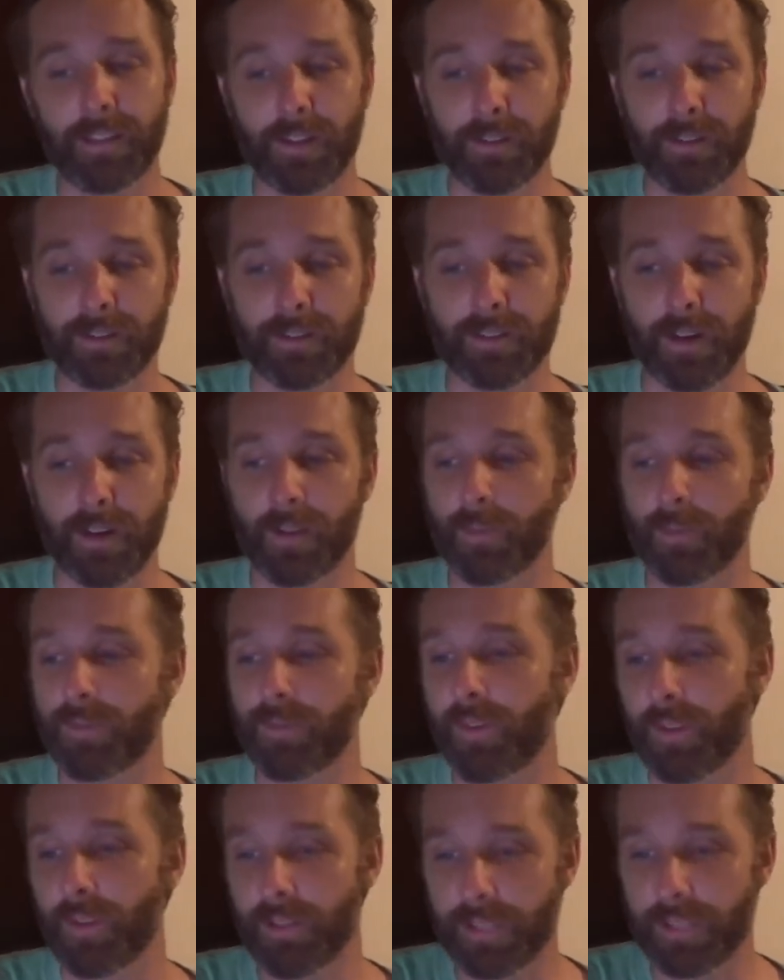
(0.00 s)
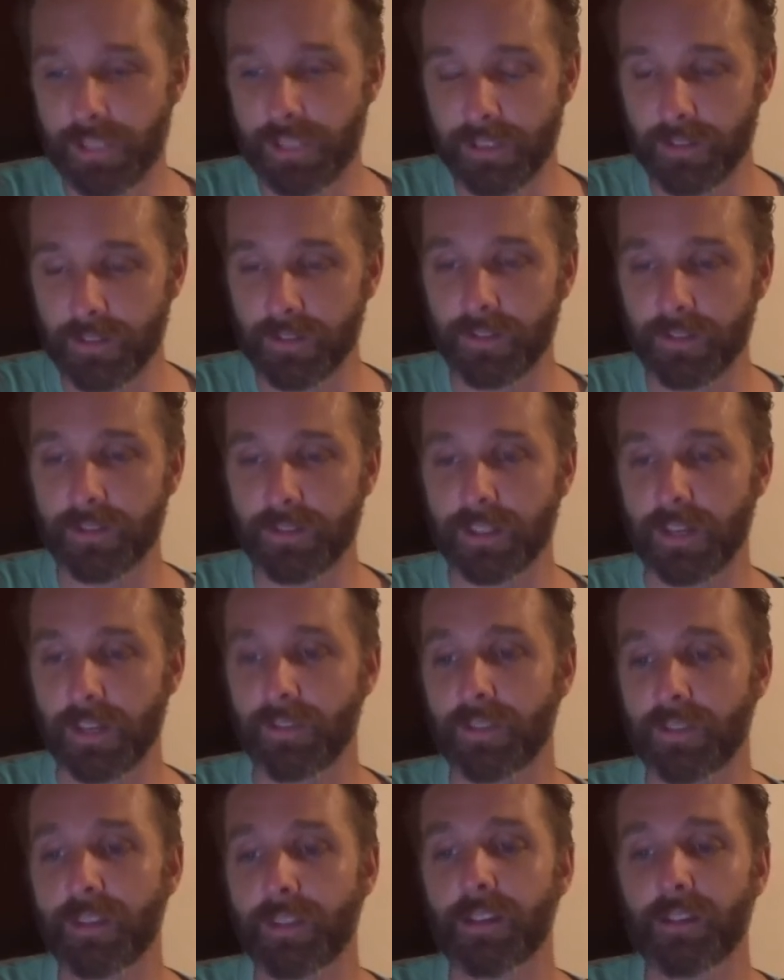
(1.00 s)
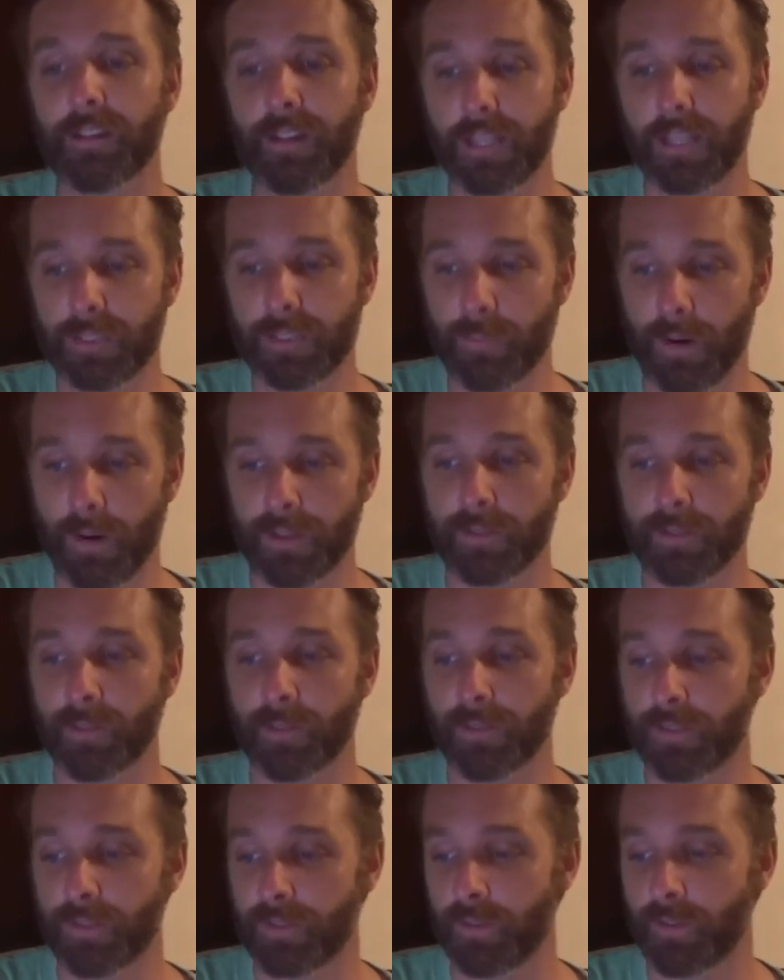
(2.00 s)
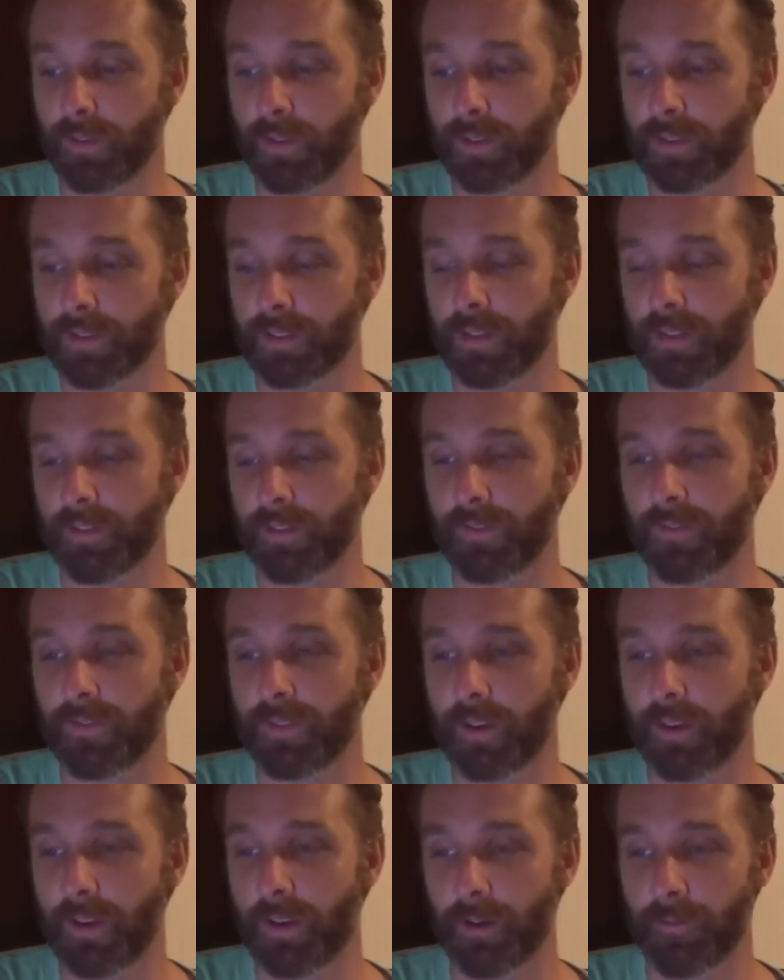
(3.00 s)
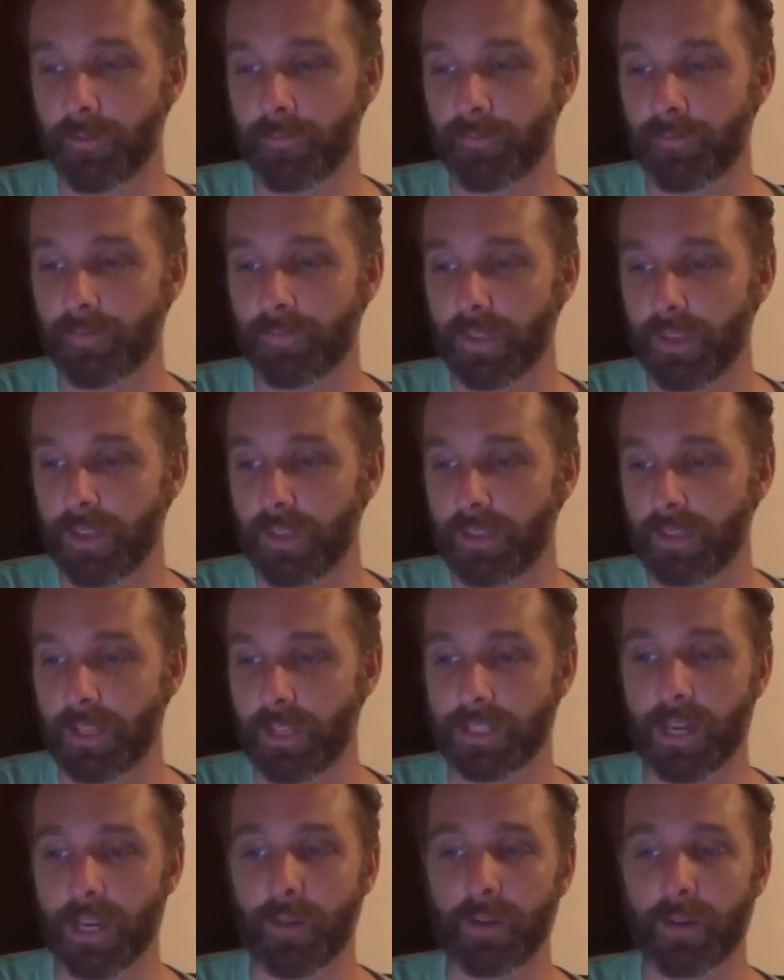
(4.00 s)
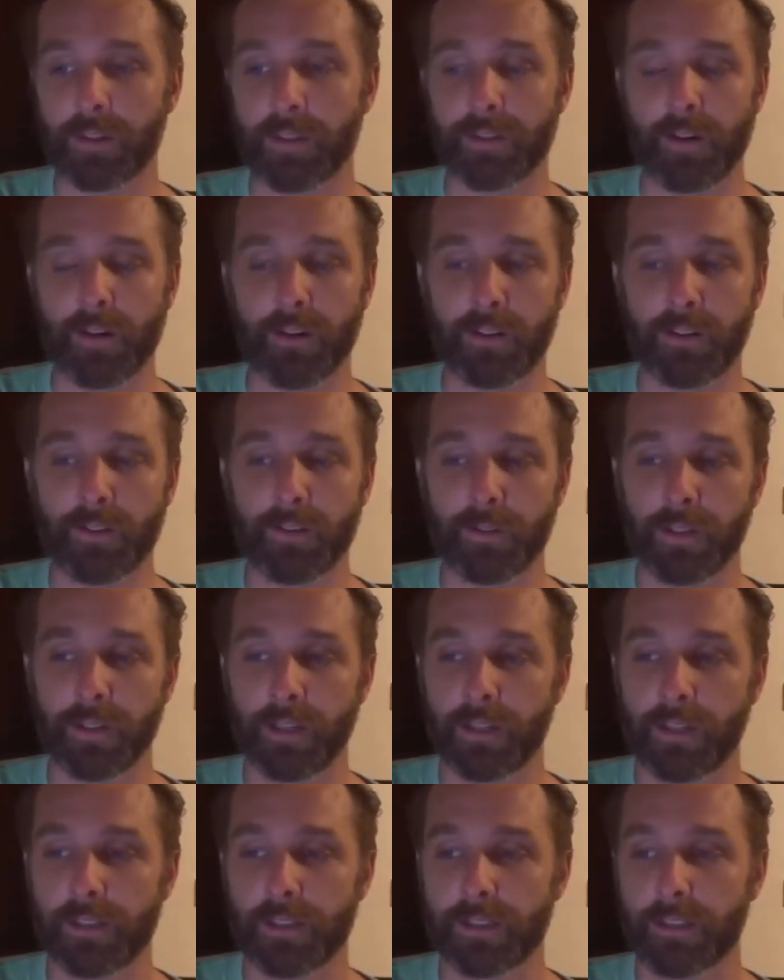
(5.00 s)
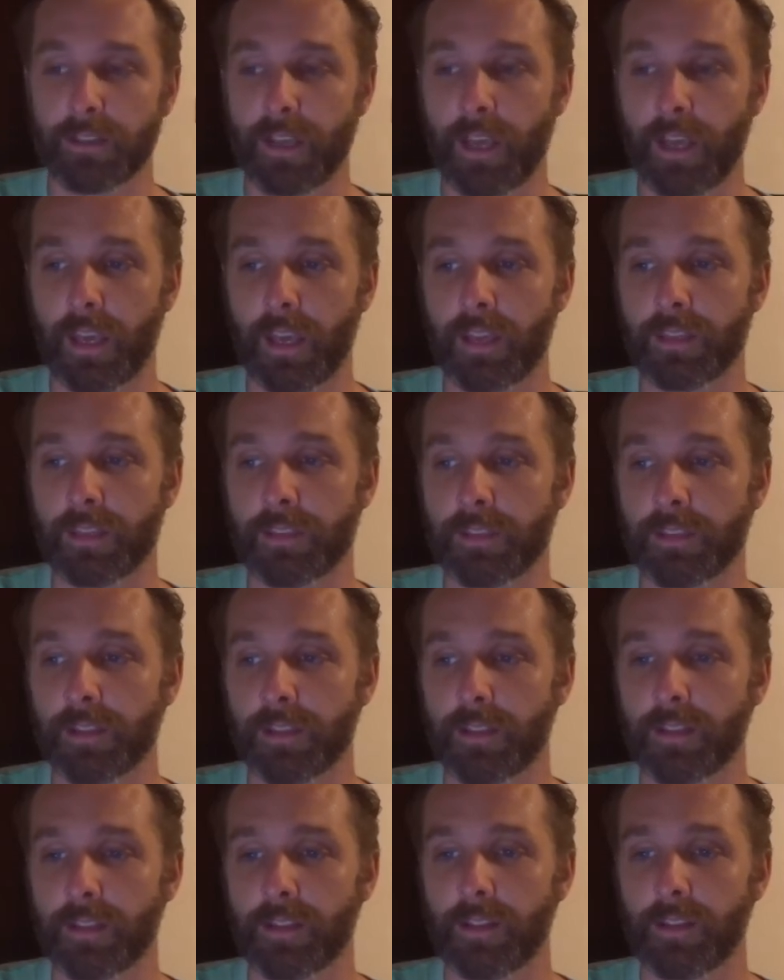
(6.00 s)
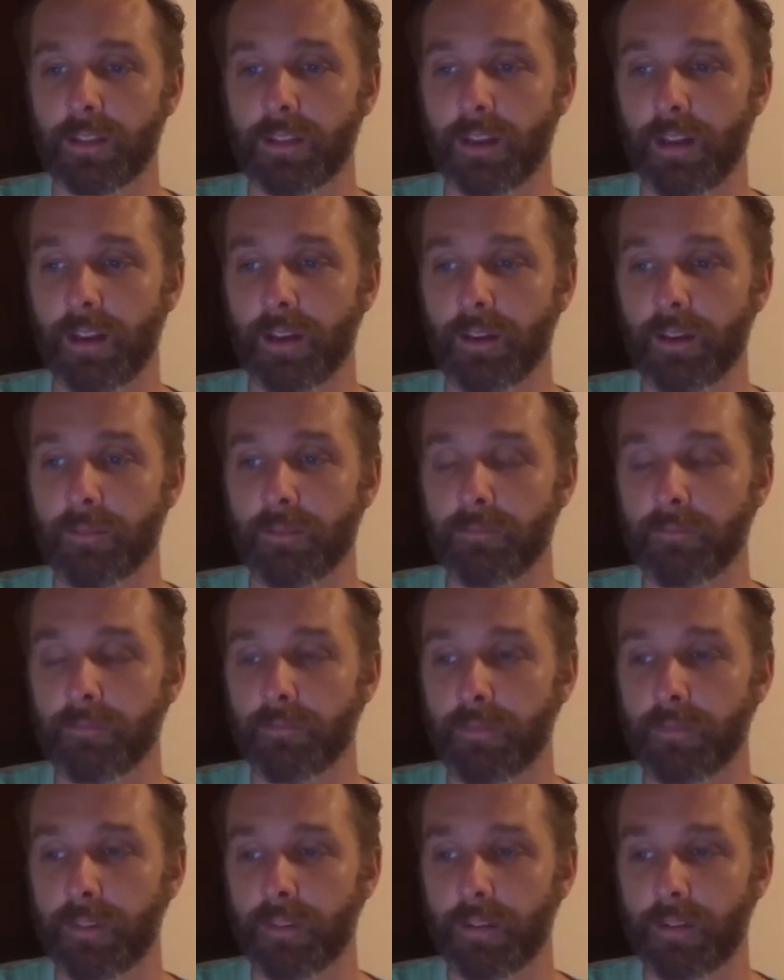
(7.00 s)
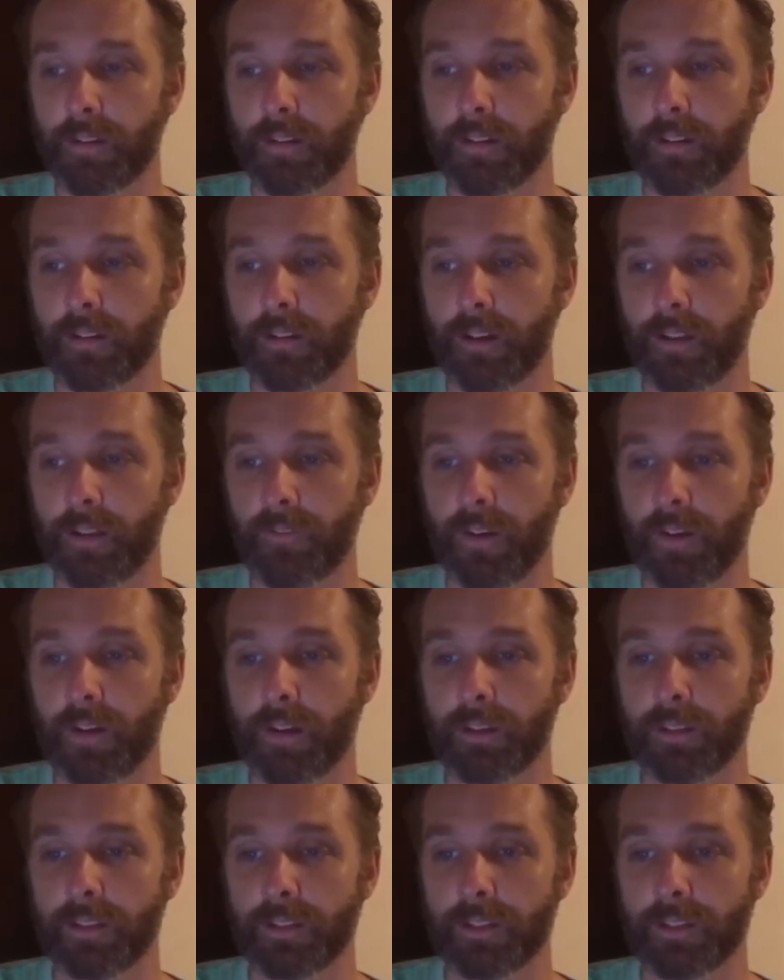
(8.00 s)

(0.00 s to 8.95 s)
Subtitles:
starting with volunteers and everything, it's possible to do all this stuff. That's how I started doing it, and I find